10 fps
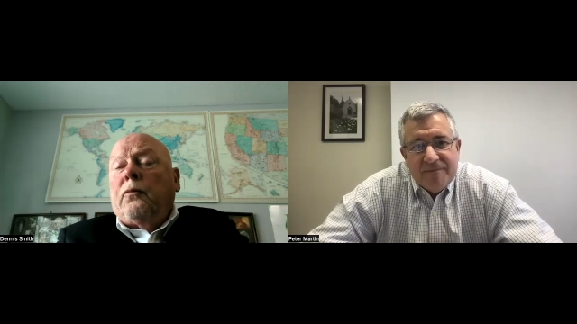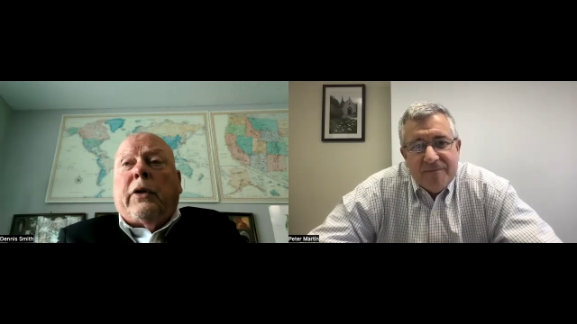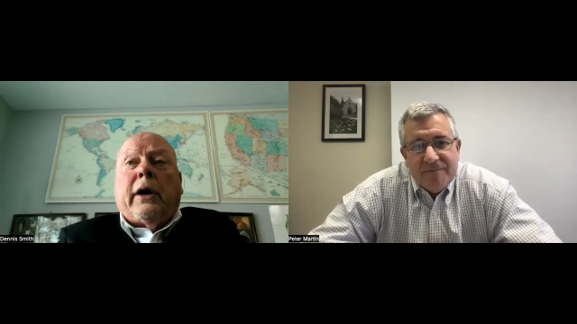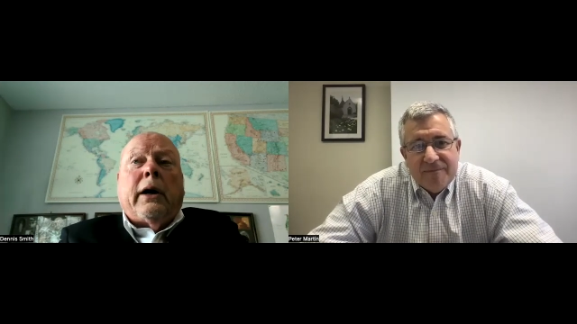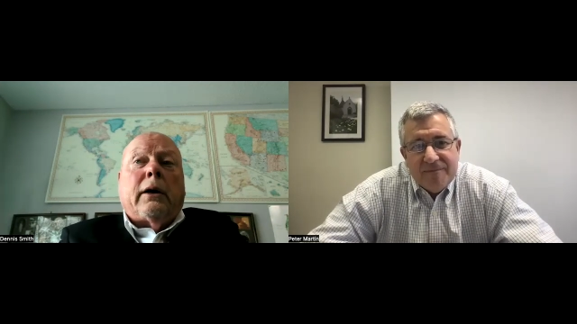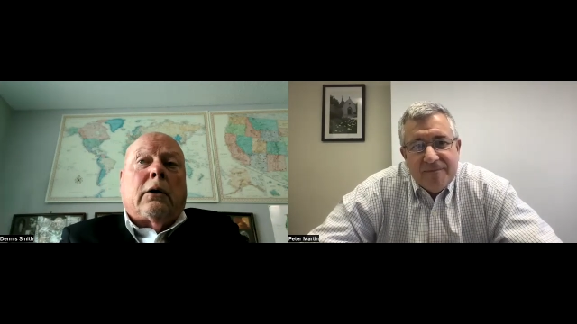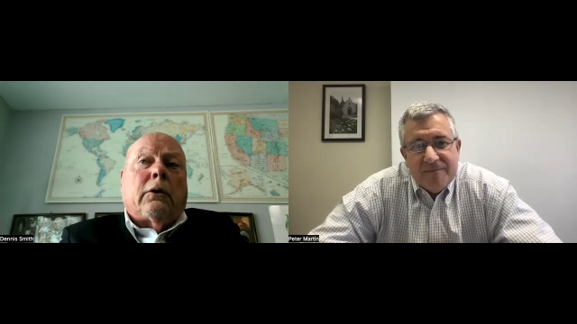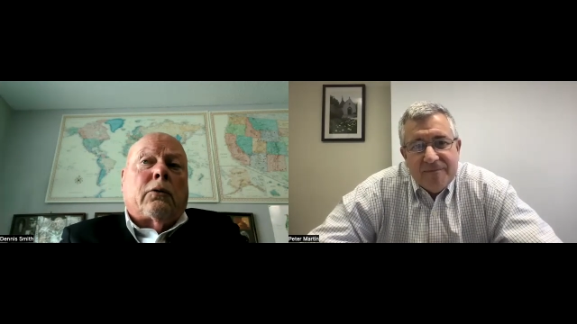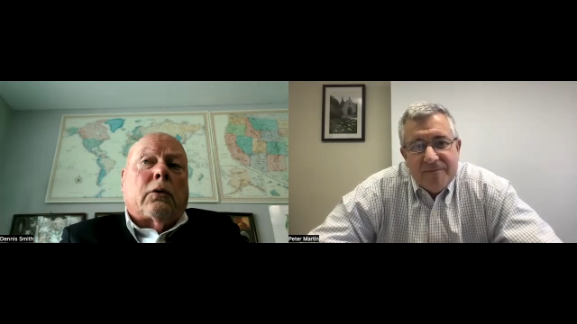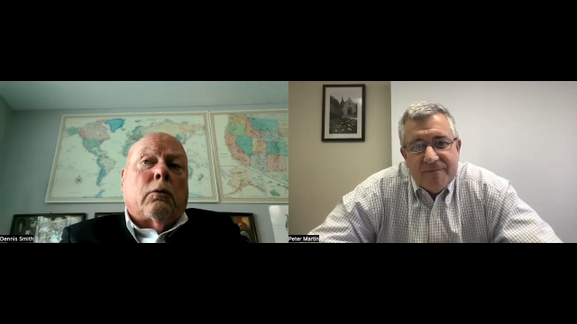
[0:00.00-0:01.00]
Speaker 1: they had to go
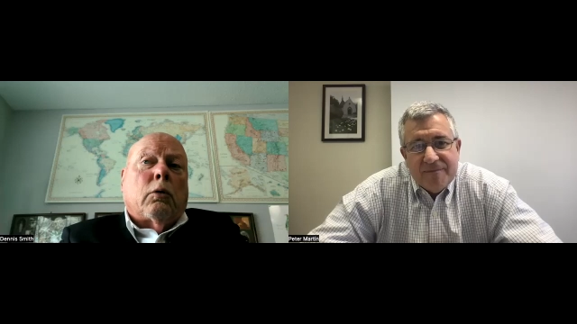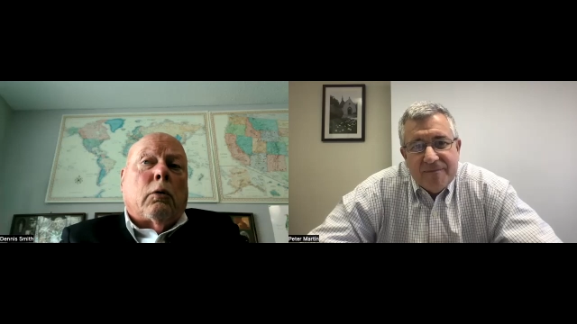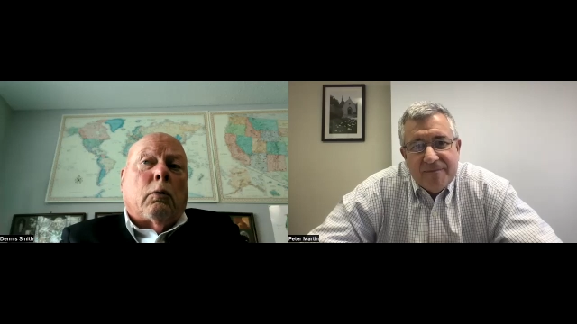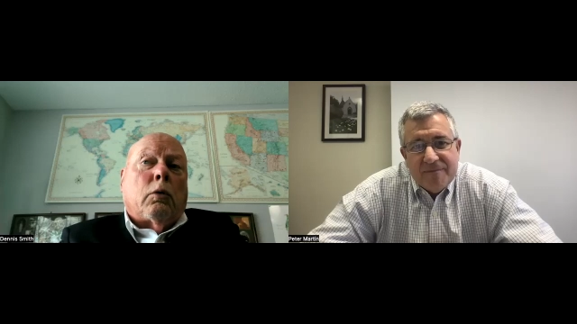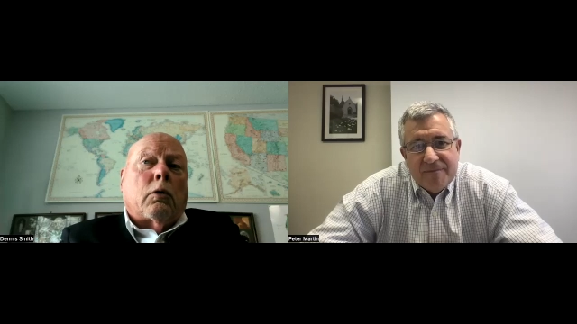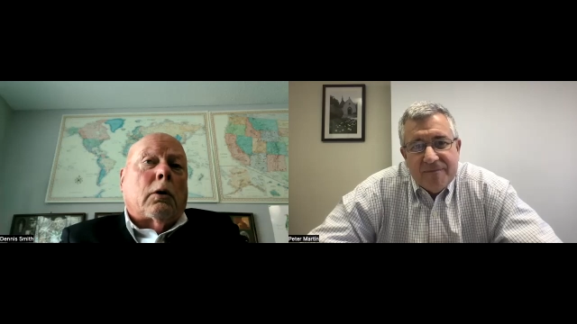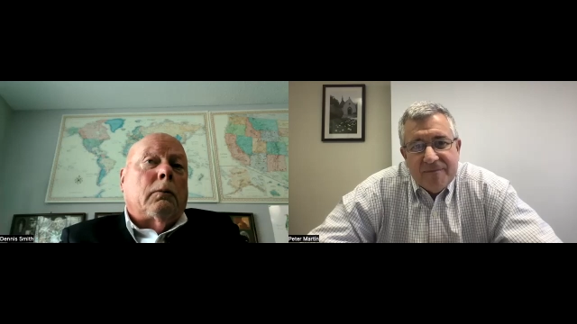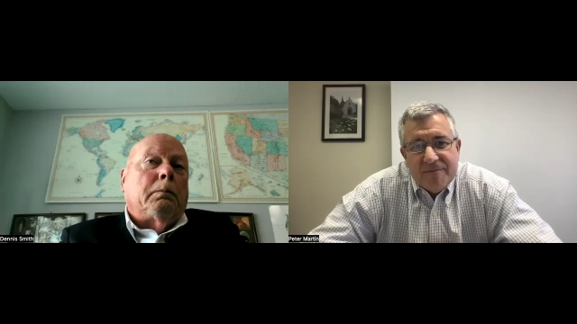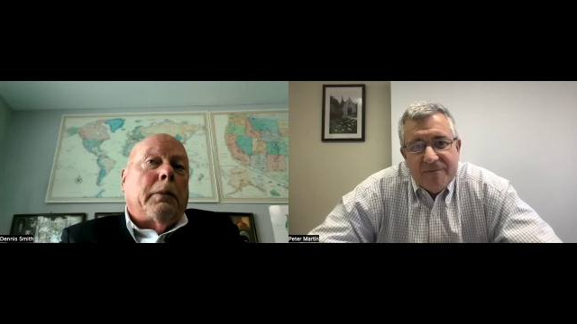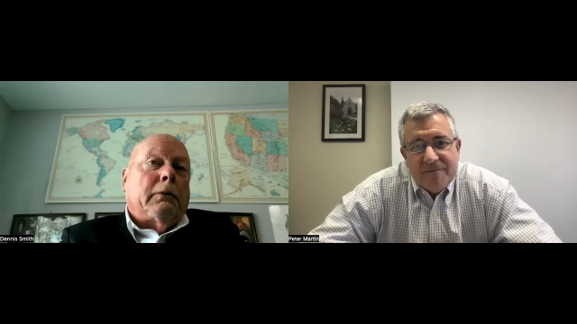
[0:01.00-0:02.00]
through a world war
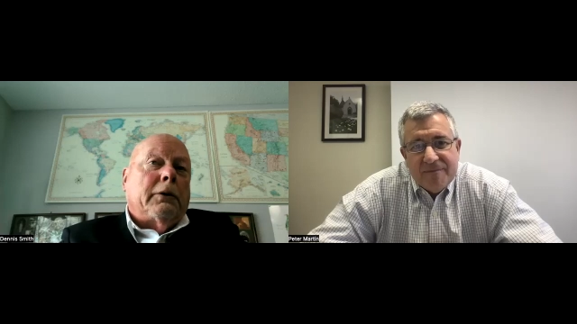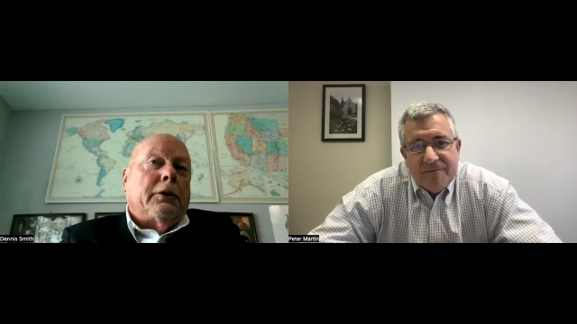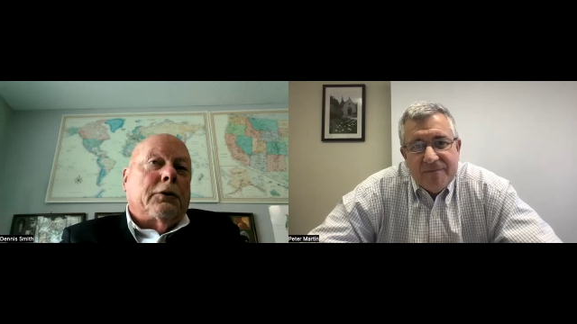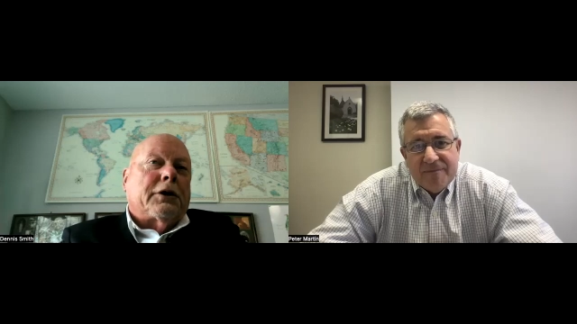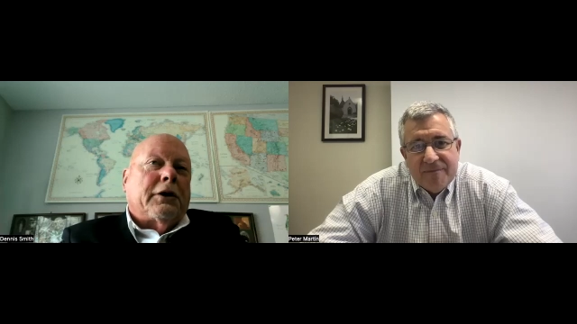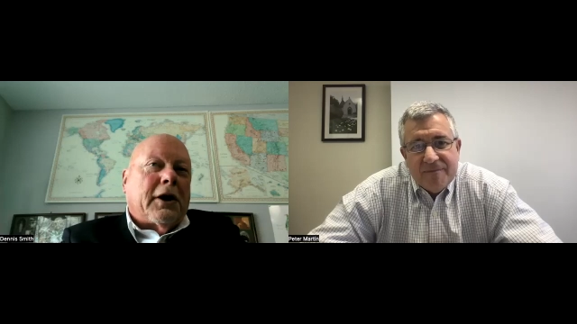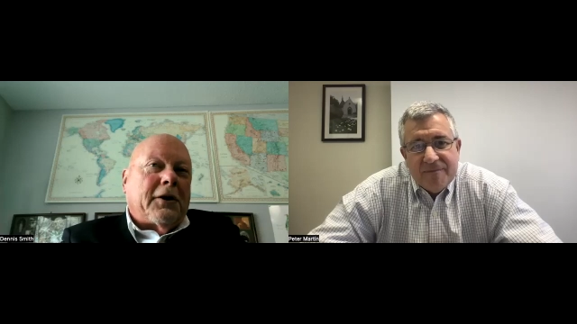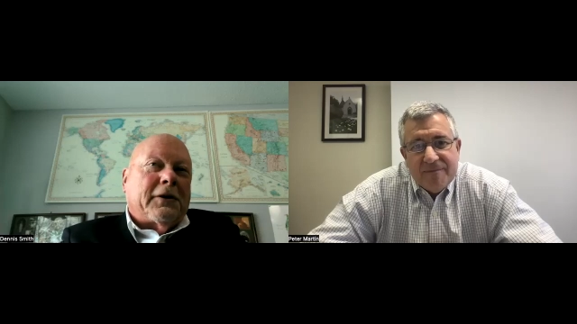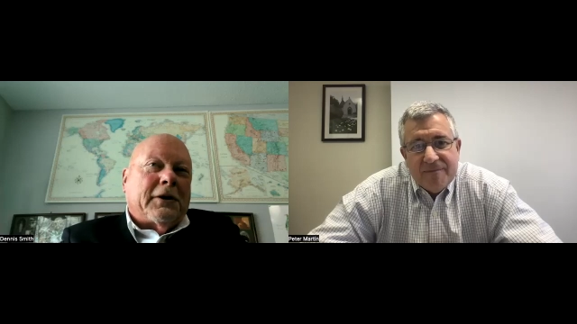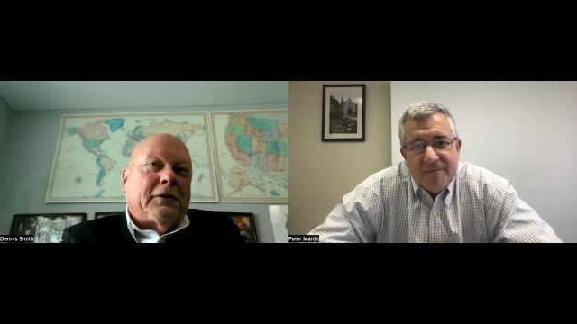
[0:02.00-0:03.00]
and be reduced to
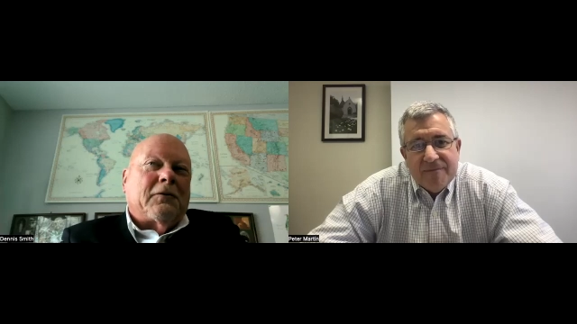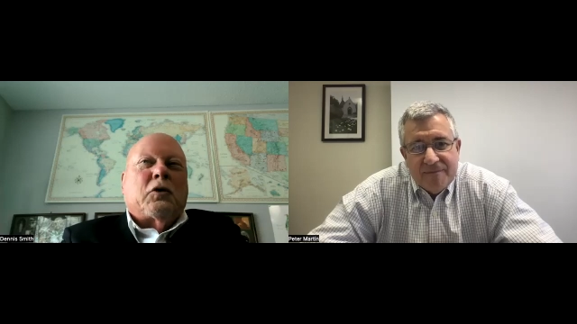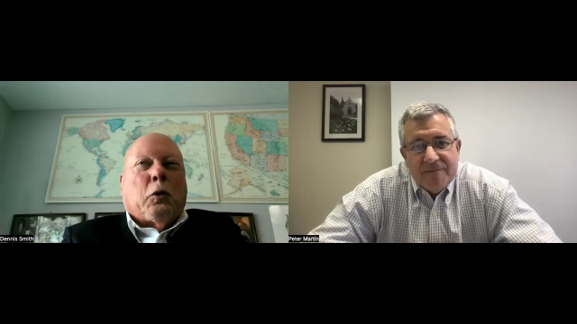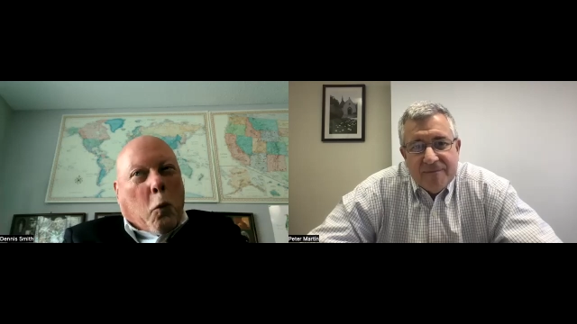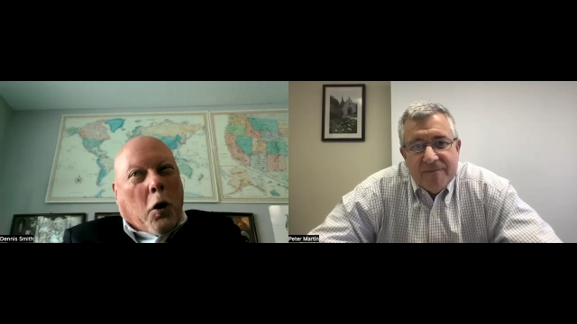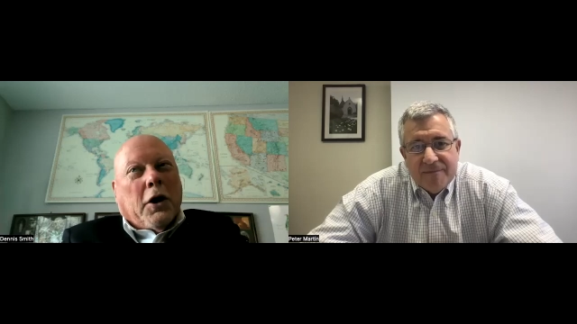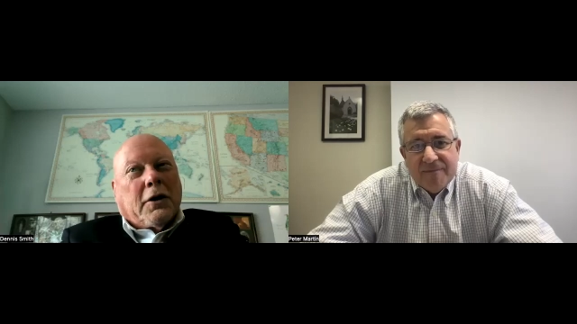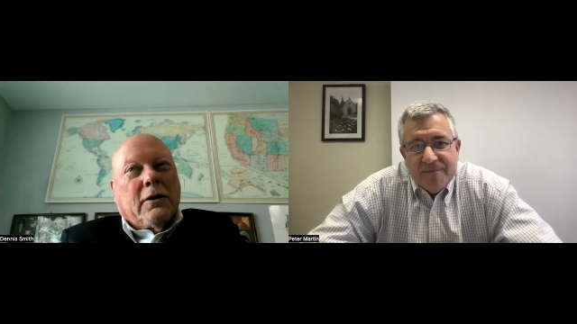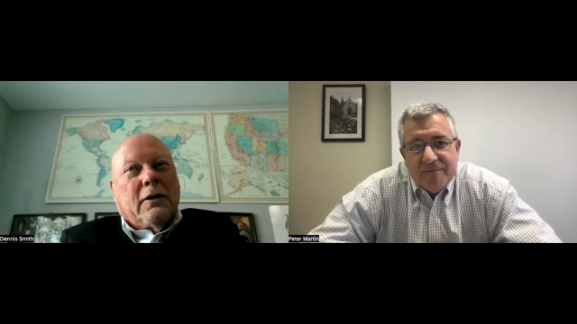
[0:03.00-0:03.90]
nothing to want